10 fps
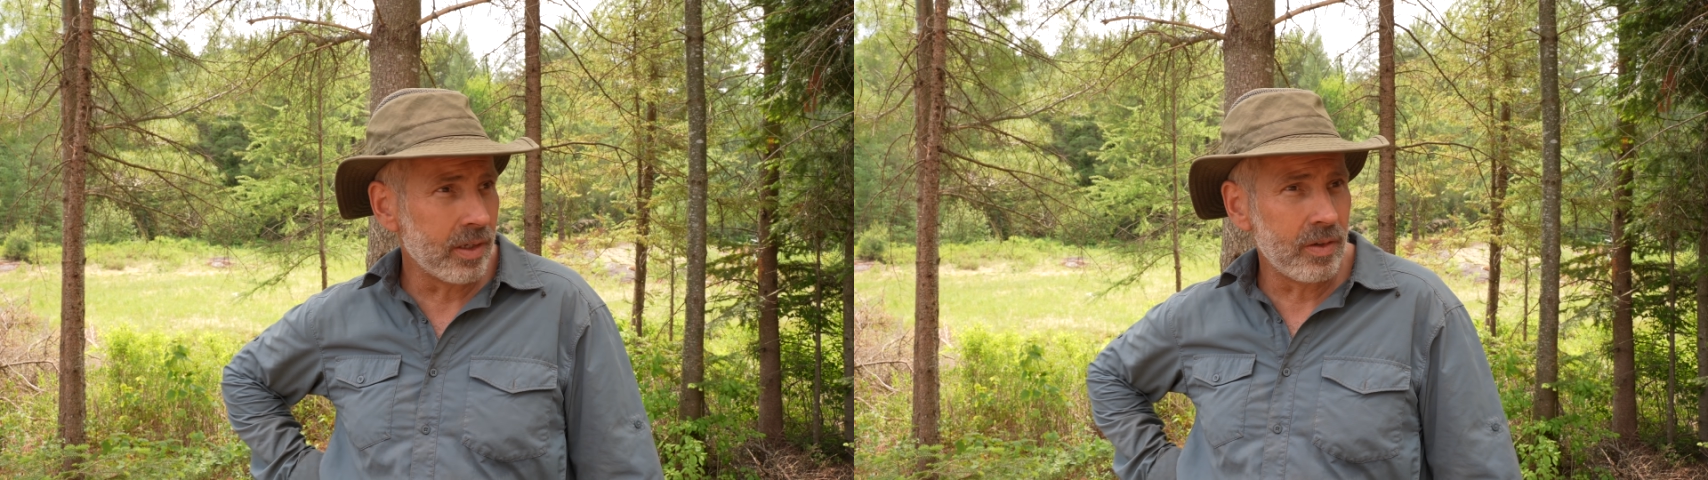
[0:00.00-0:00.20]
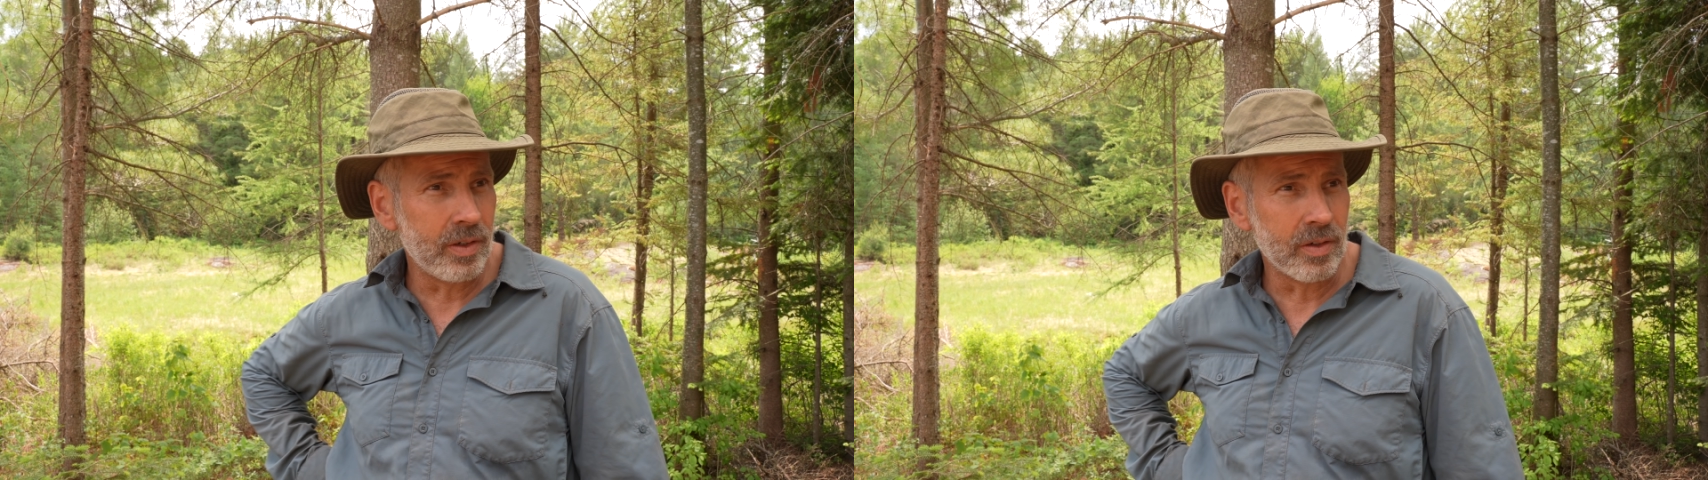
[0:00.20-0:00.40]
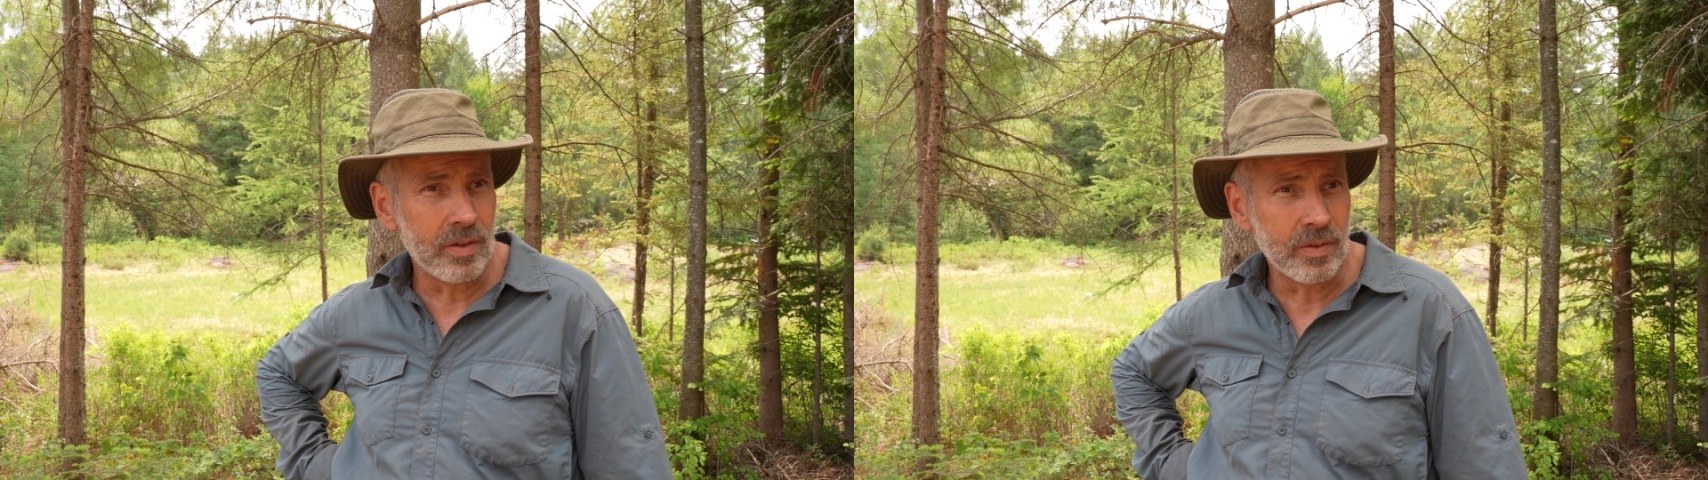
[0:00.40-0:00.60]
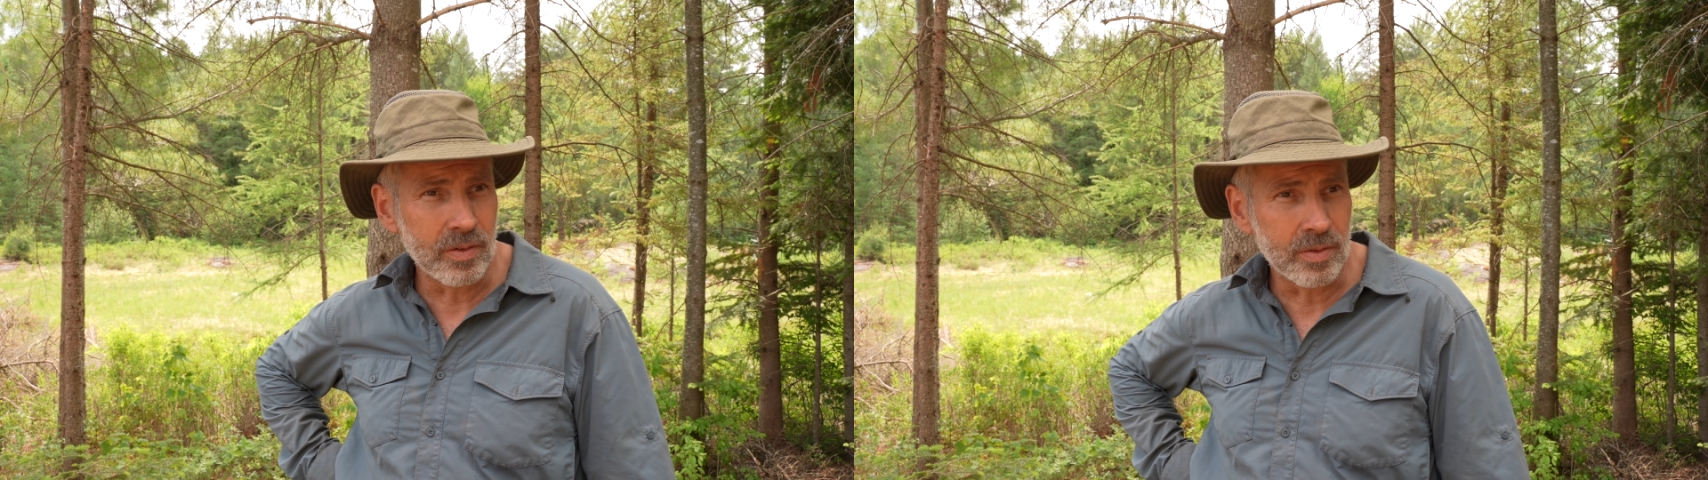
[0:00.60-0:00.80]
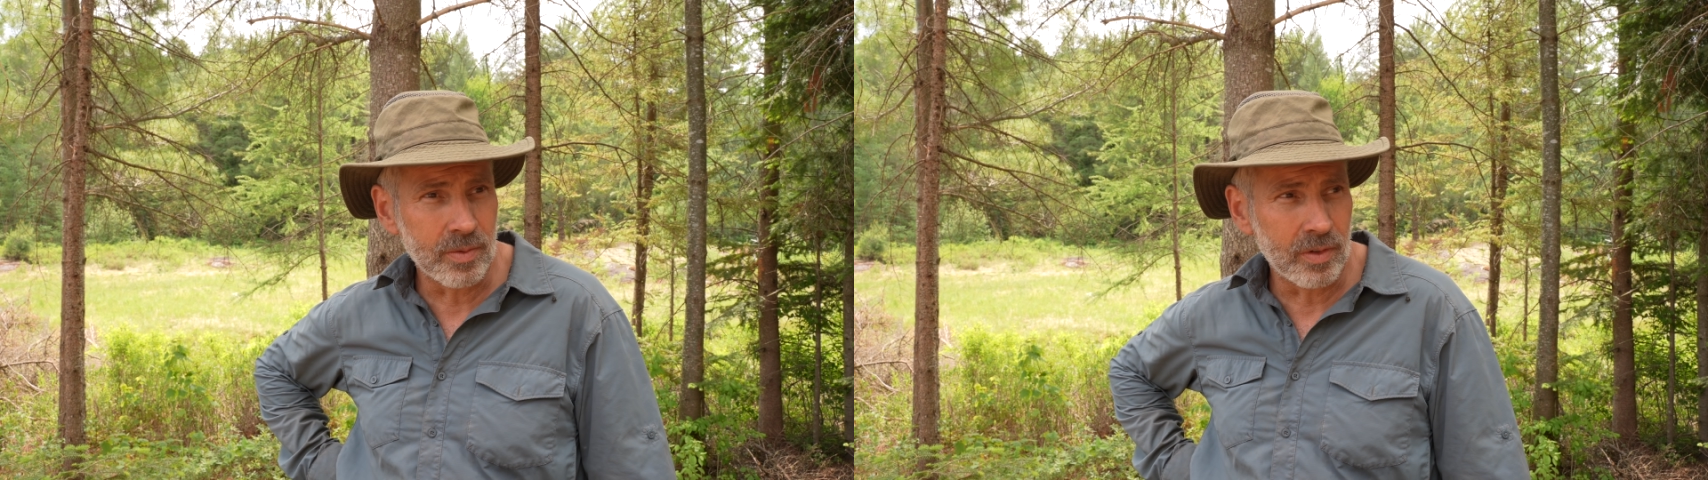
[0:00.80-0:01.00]
out here doing
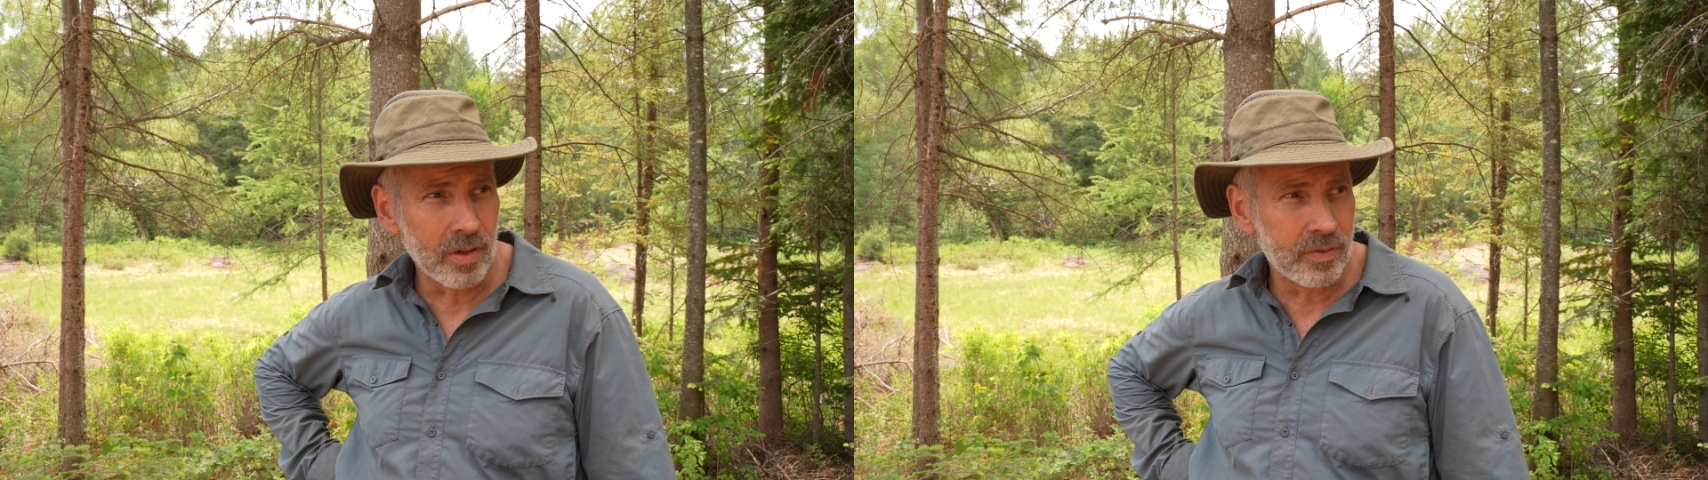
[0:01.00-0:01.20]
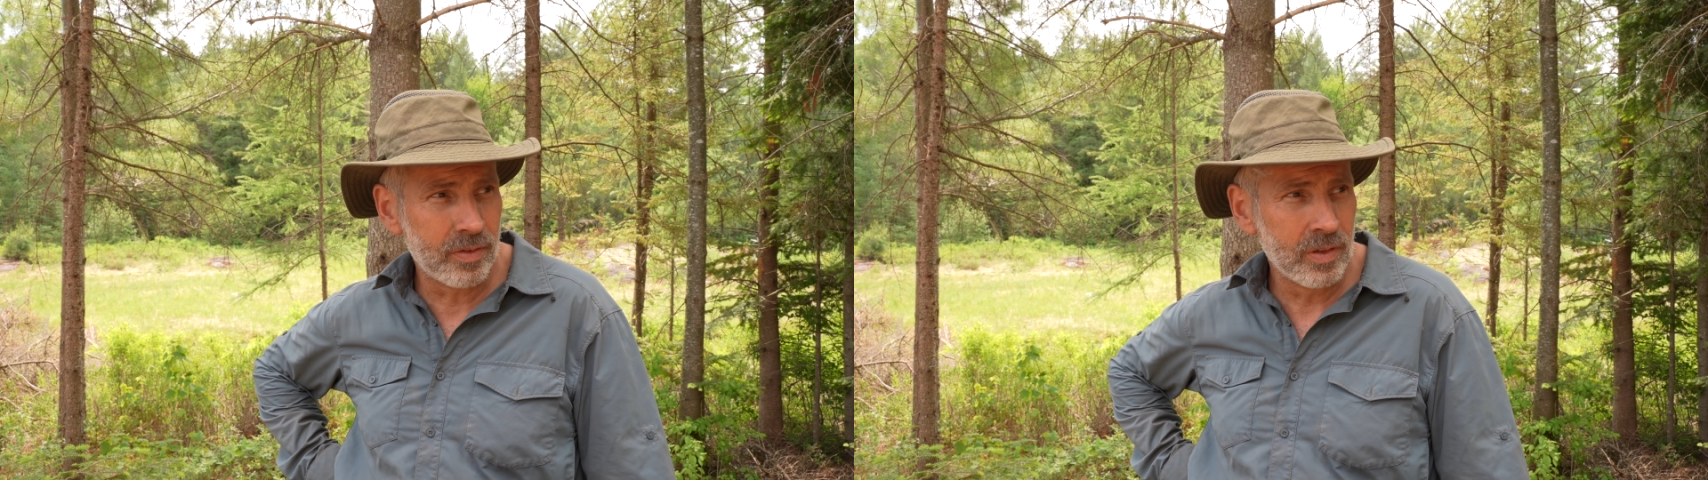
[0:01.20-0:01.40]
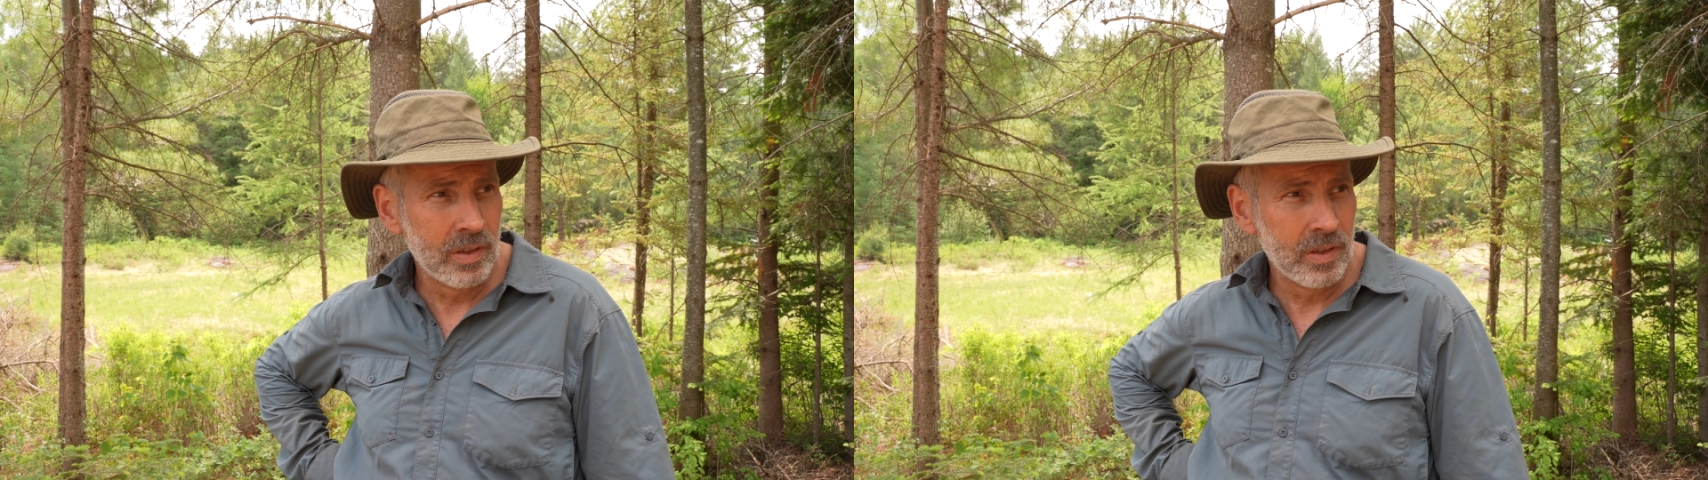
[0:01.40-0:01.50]
some stuff